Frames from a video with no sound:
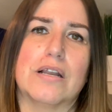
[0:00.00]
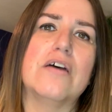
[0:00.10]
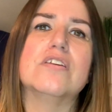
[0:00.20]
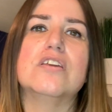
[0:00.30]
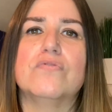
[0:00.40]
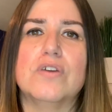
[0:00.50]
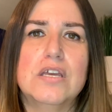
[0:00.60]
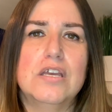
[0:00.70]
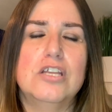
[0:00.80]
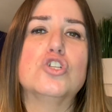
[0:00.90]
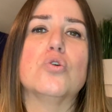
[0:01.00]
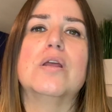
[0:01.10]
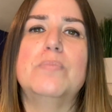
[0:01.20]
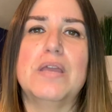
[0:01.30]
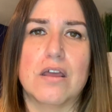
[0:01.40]
Now that you've
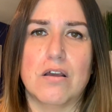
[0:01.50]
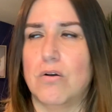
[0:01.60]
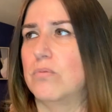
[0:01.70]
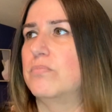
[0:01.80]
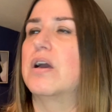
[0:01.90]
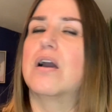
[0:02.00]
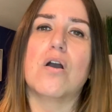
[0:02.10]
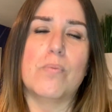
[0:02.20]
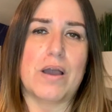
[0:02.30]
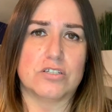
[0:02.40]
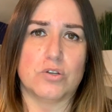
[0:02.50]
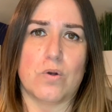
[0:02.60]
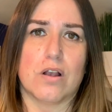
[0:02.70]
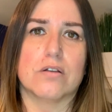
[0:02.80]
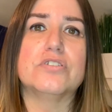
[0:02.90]
enjoyed being at home, go back to
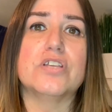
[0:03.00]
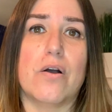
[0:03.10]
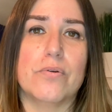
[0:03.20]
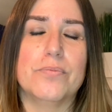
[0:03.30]
work. So